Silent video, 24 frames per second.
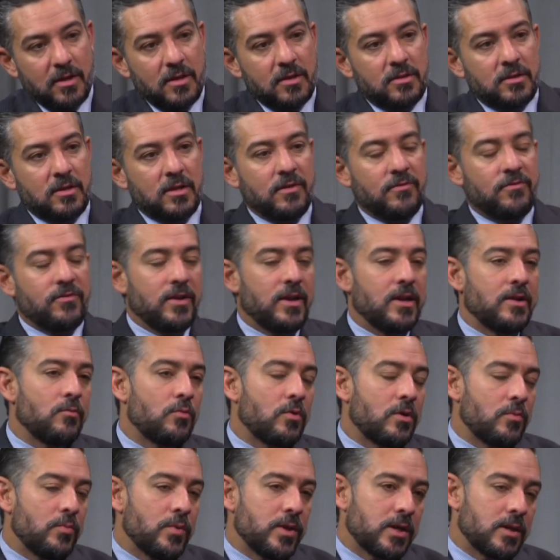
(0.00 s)
that if
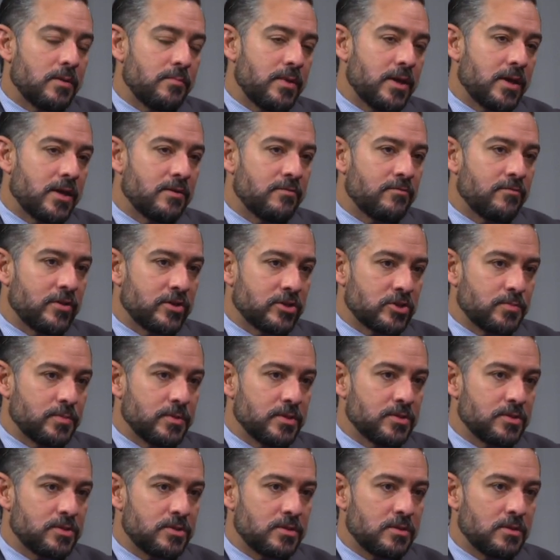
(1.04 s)
anywhere we can make
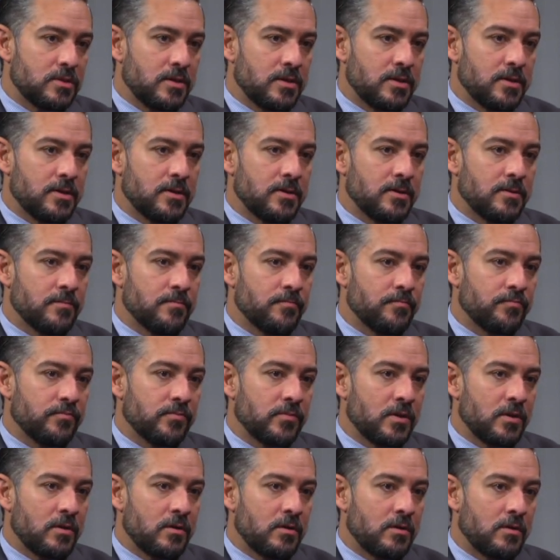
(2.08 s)
investments, um,
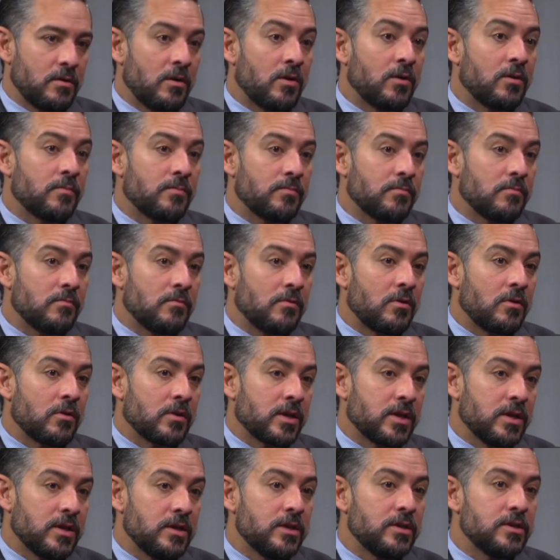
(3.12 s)
uh, our our
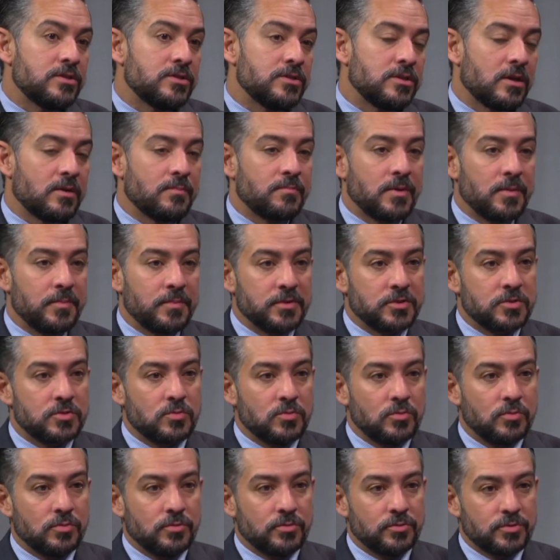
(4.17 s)
kids in our public
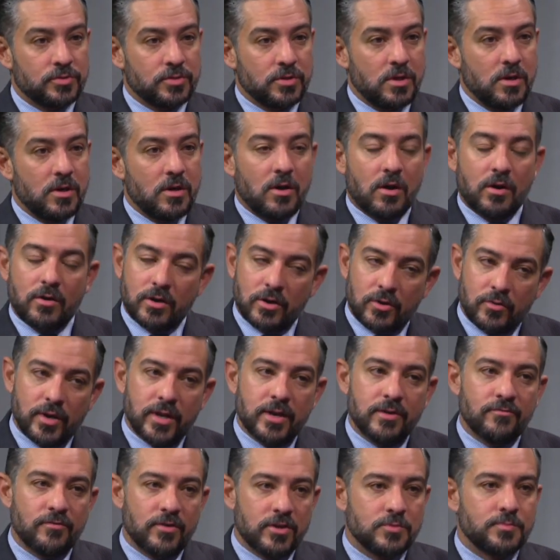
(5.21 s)
schools are a
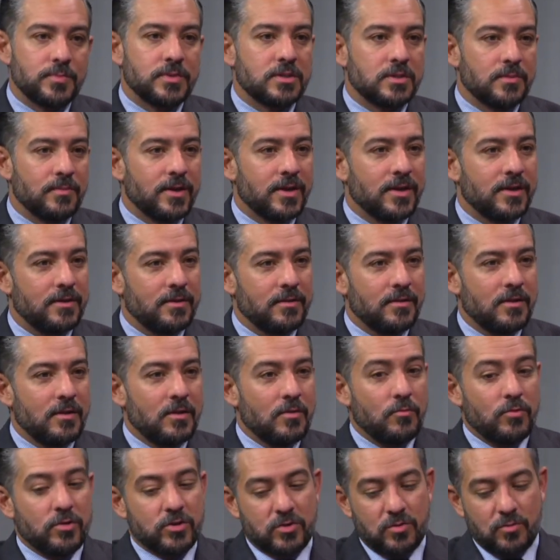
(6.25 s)
great investment to make
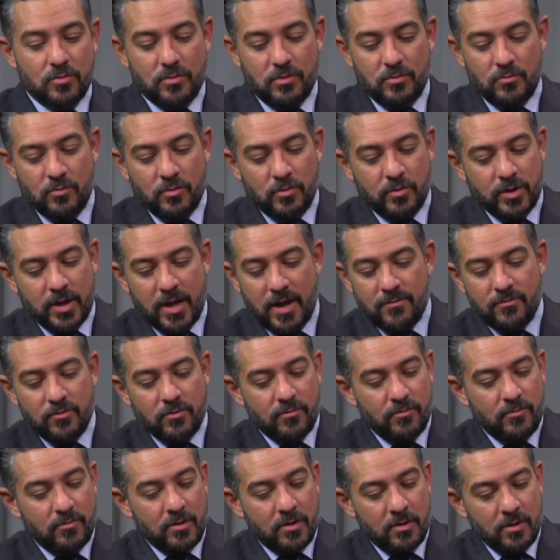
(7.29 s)
which would have
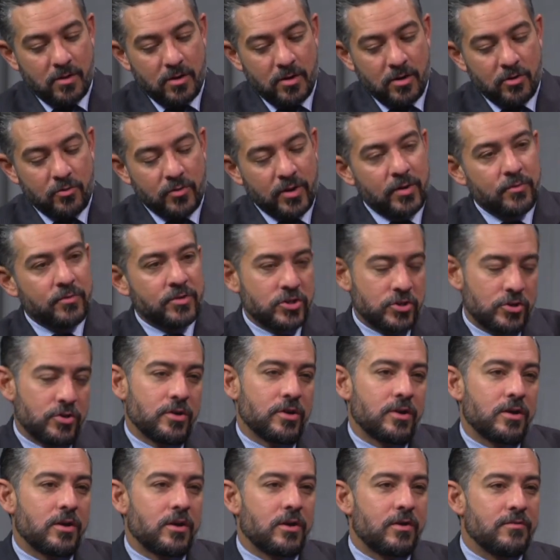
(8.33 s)
a, a, a, great
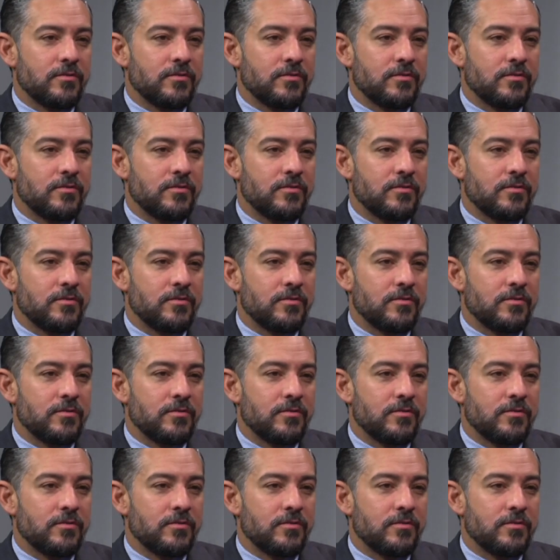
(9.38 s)
return on our